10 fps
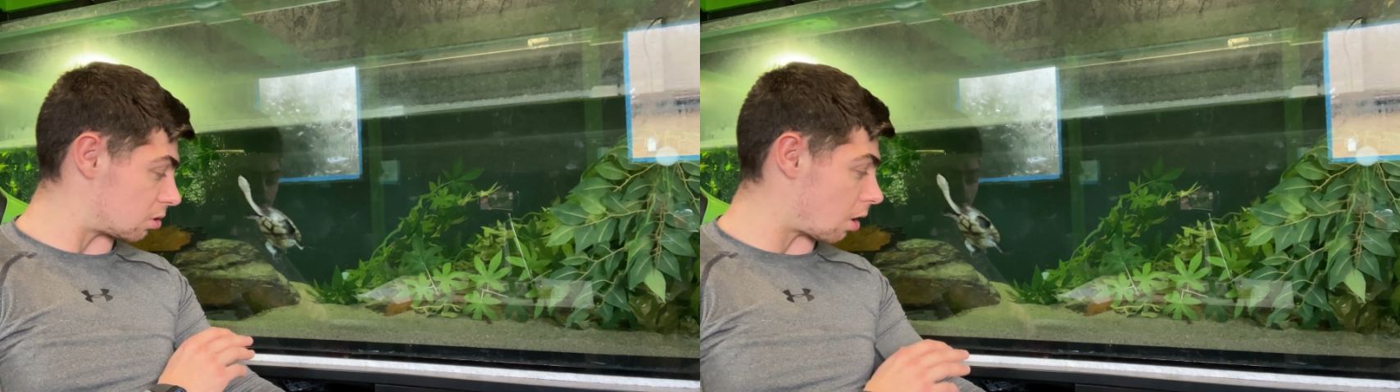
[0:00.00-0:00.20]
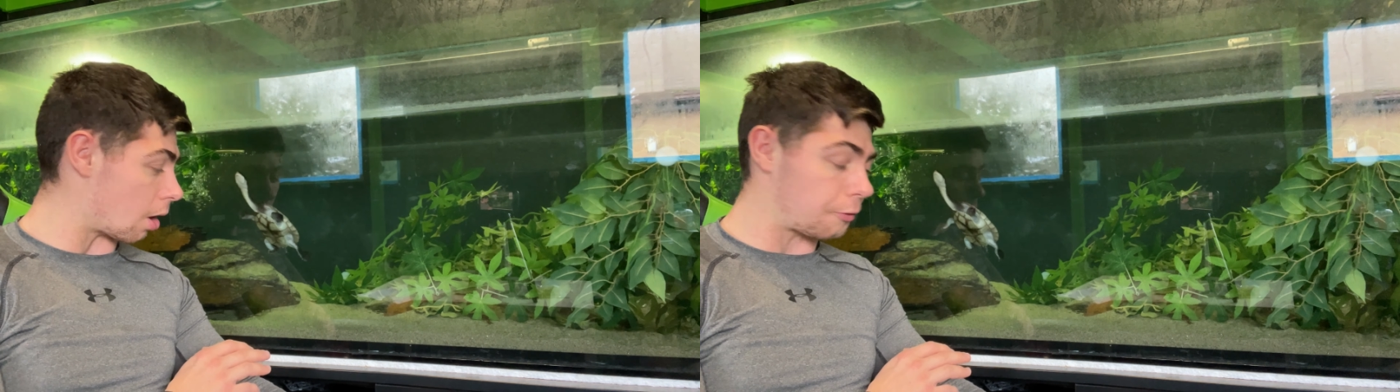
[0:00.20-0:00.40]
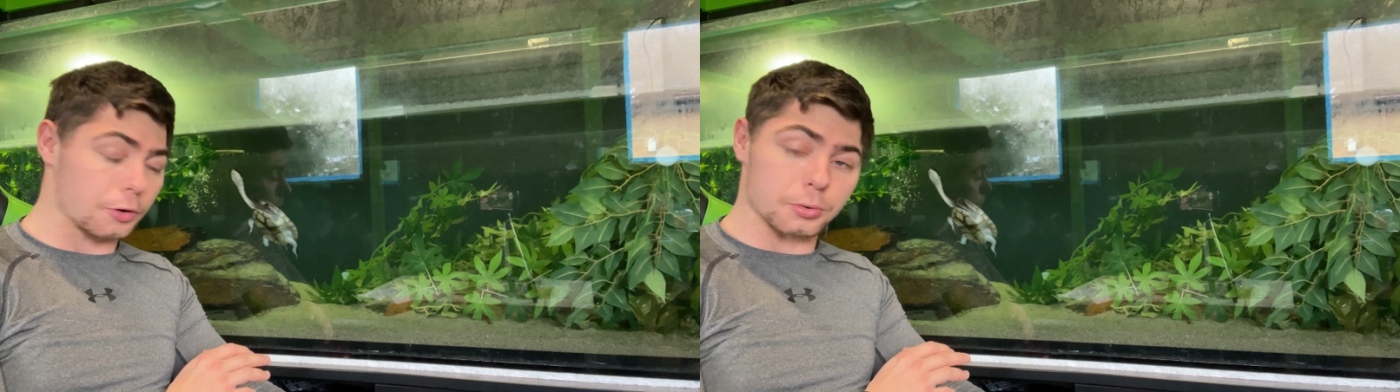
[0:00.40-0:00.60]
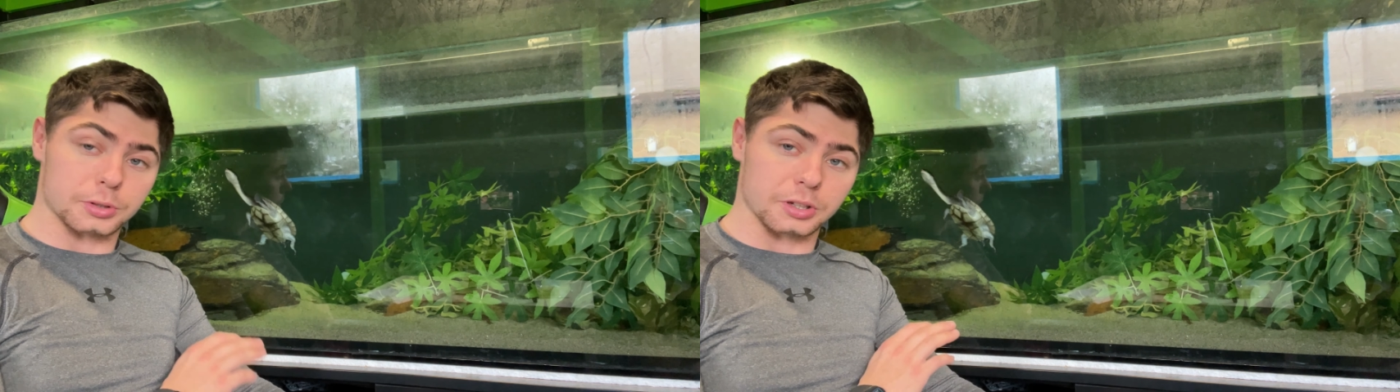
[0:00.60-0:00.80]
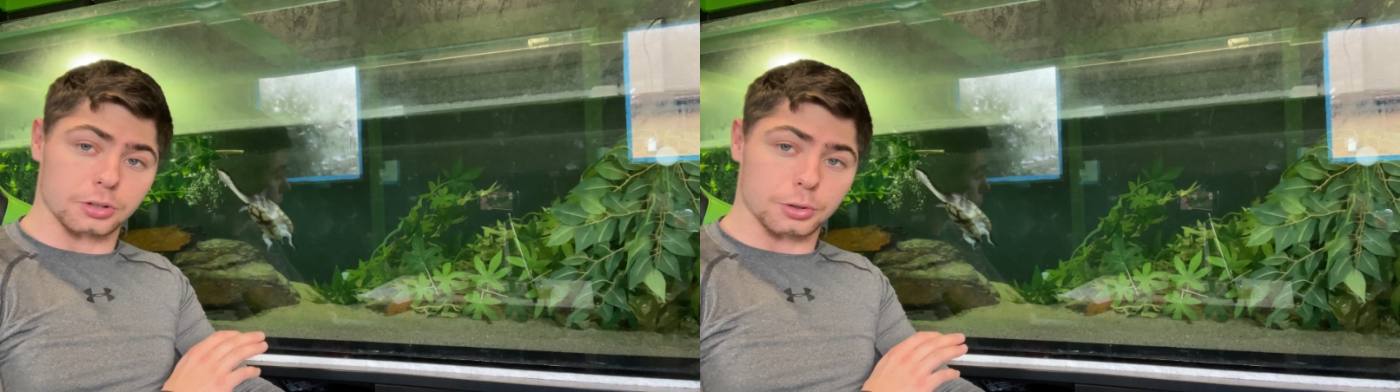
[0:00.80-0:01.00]
Live food
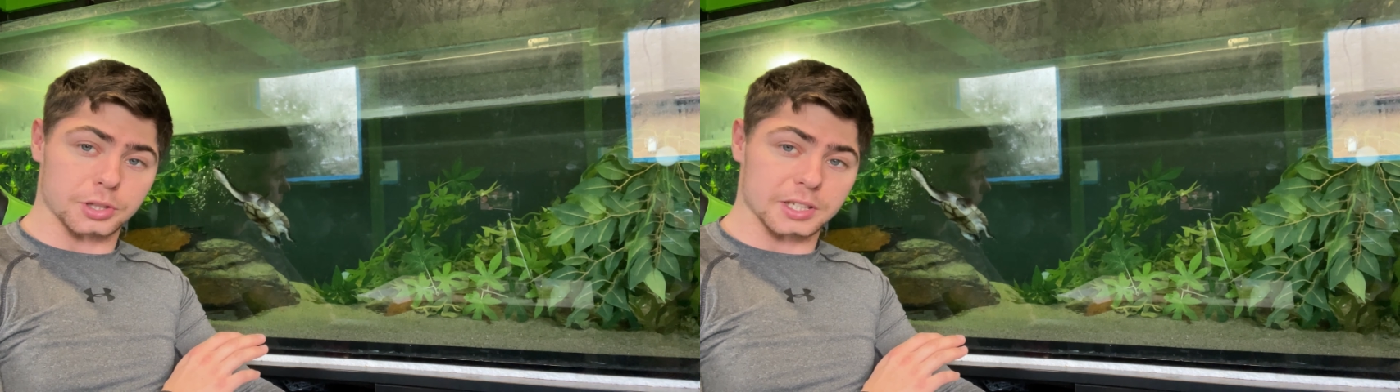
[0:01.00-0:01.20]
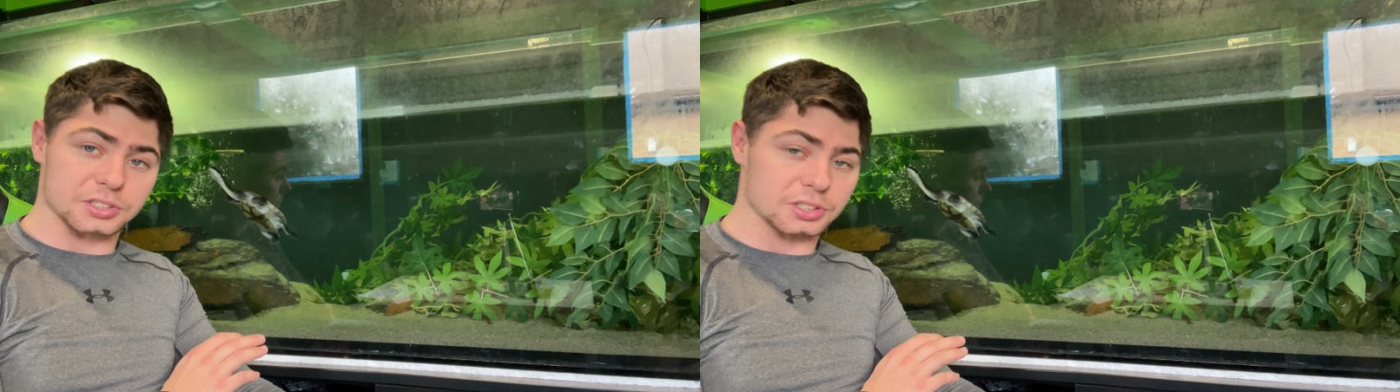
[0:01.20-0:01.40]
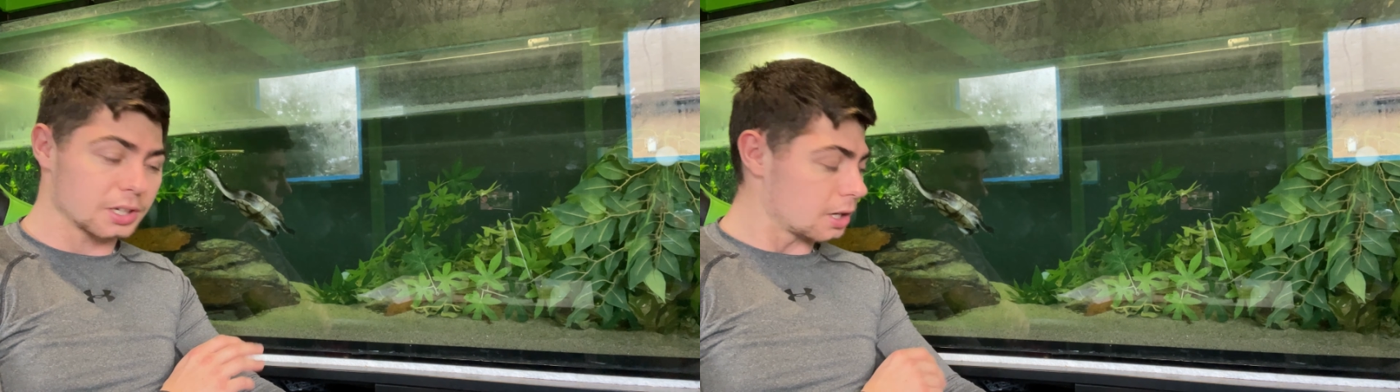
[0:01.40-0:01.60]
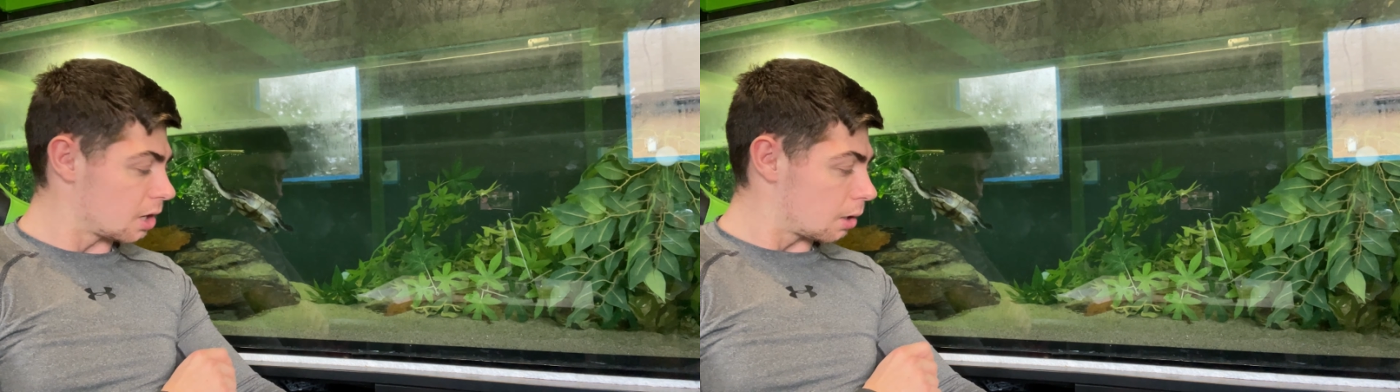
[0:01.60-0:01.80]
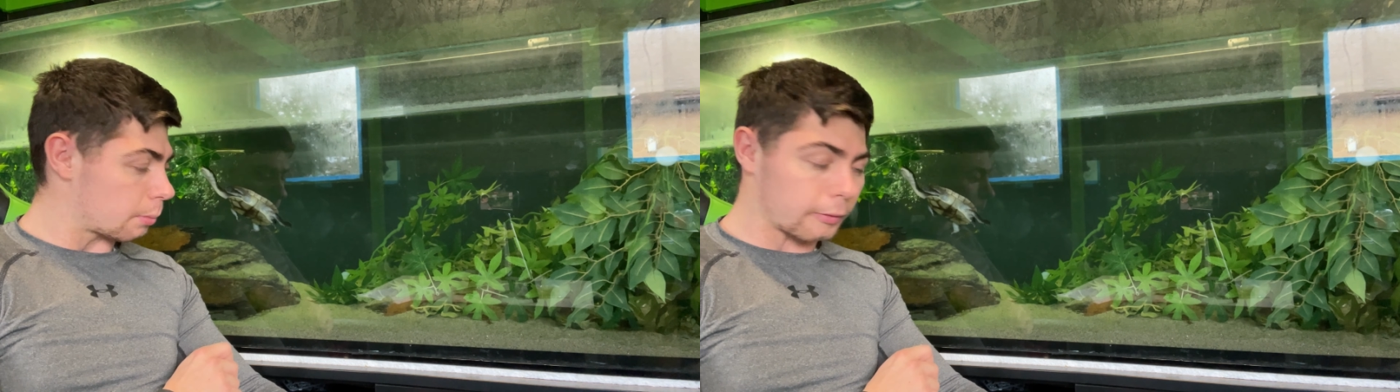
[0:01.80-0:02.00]
can do this,
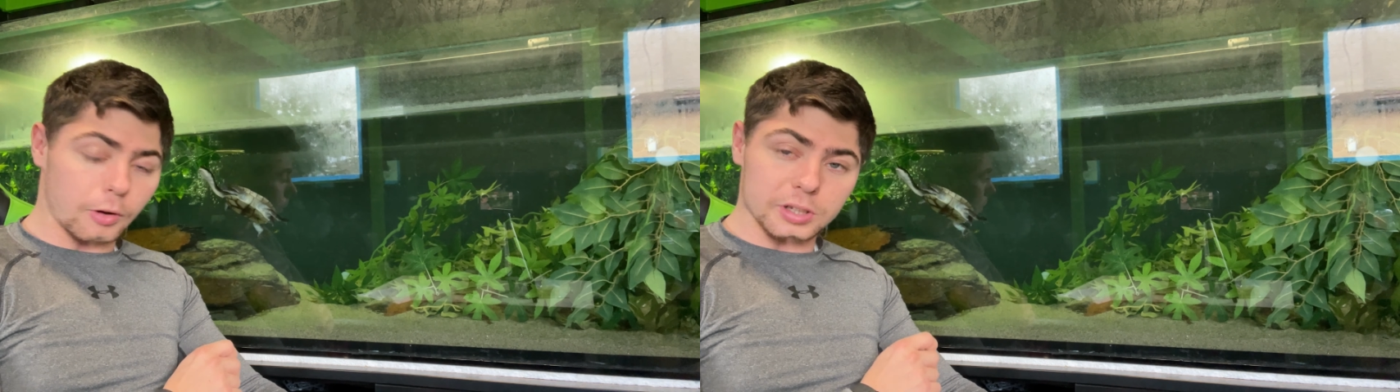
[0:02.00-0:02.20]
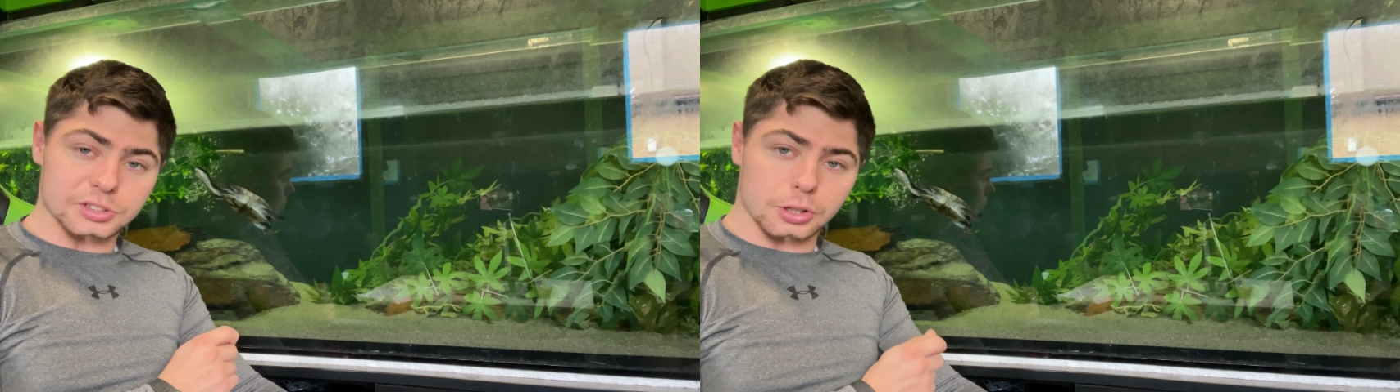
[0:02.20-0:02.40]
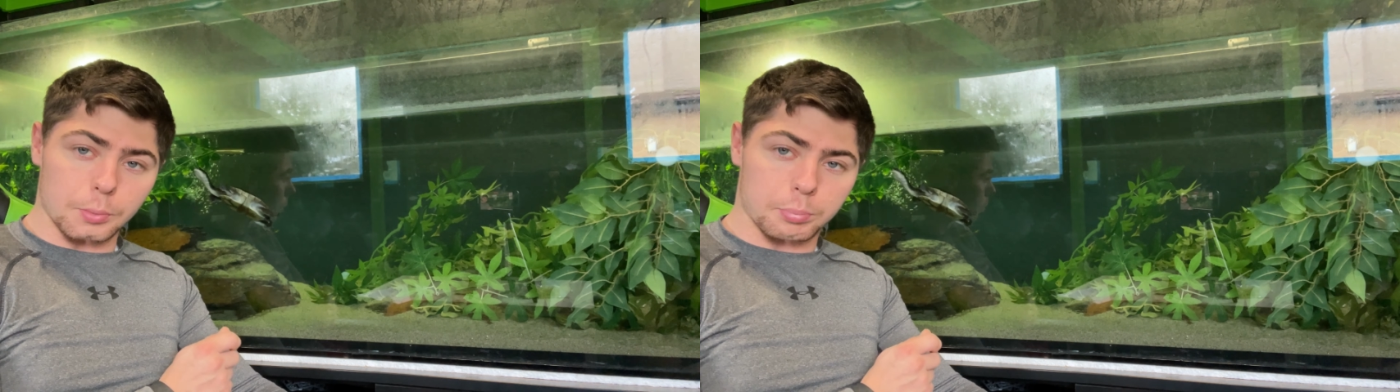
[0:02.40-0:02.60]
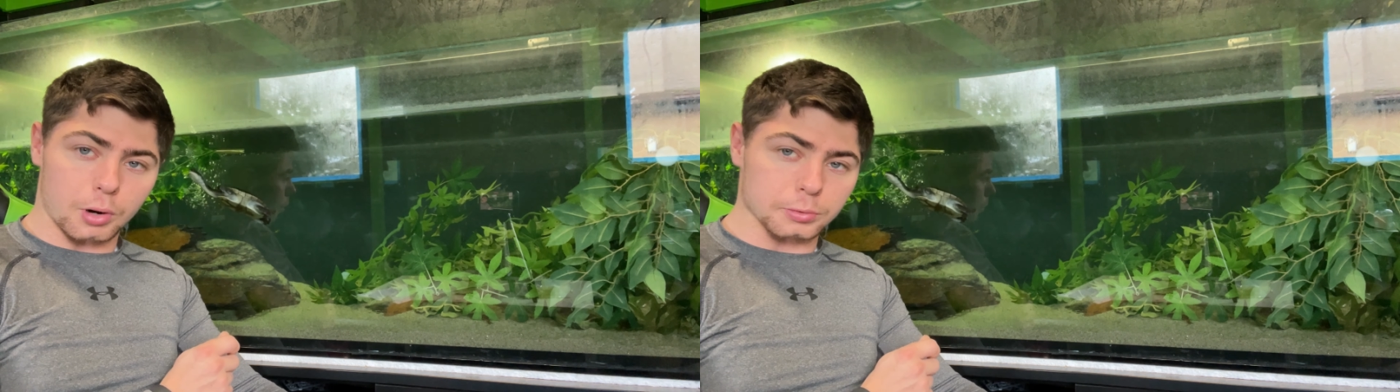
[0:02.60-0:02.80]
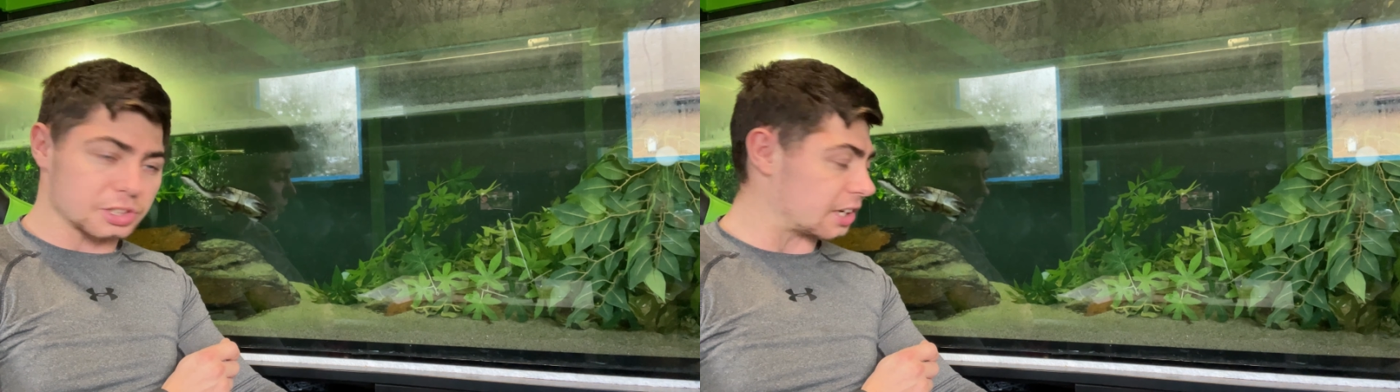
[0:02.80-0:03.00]
provides good
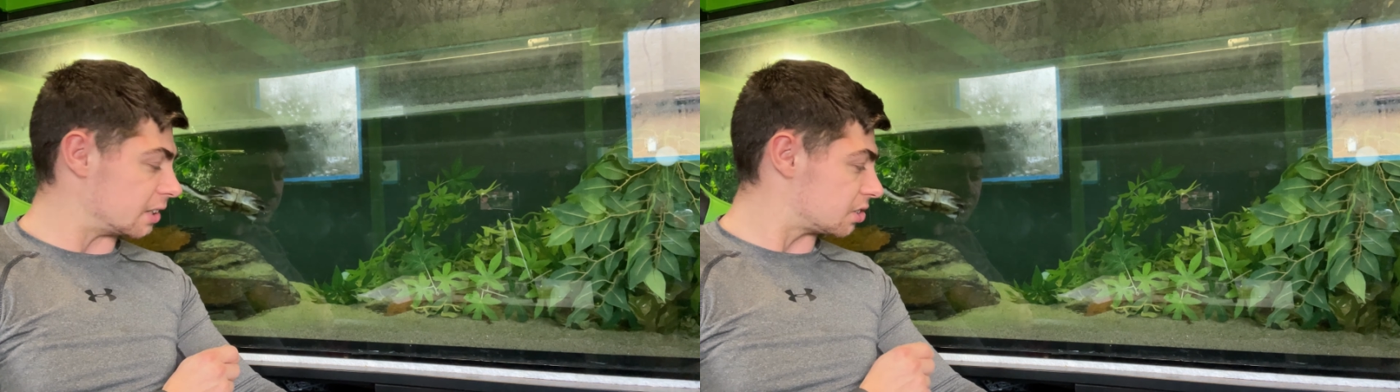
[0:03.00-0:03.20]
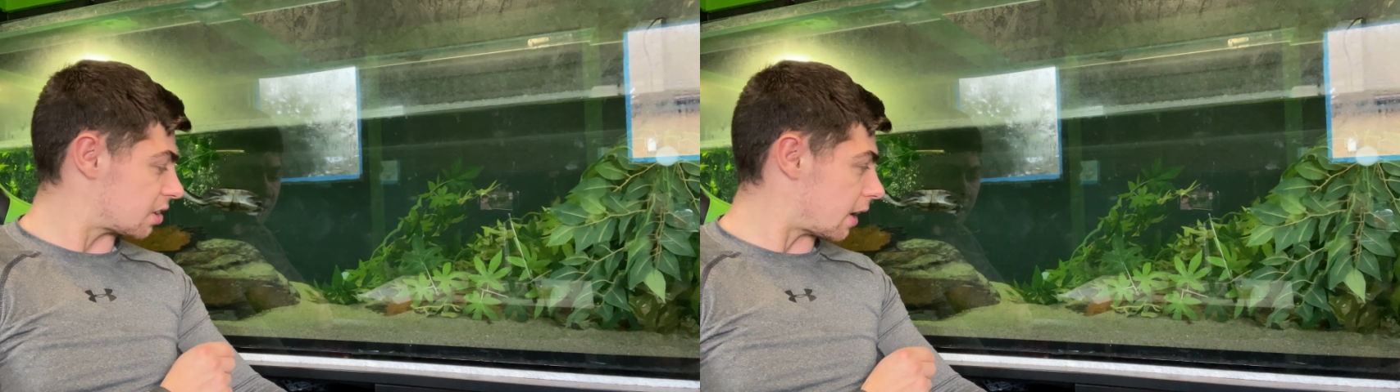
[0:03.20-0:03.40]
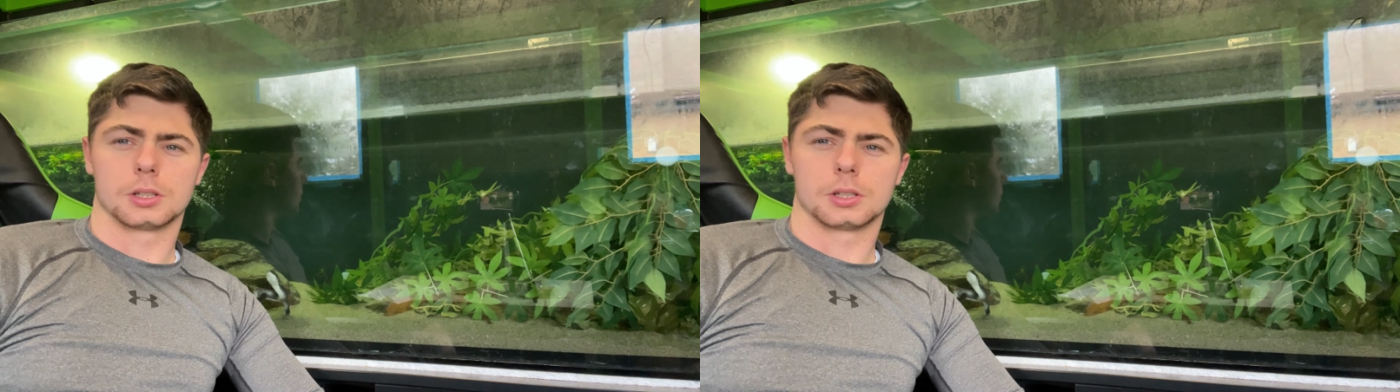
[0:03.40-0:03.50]
proteins.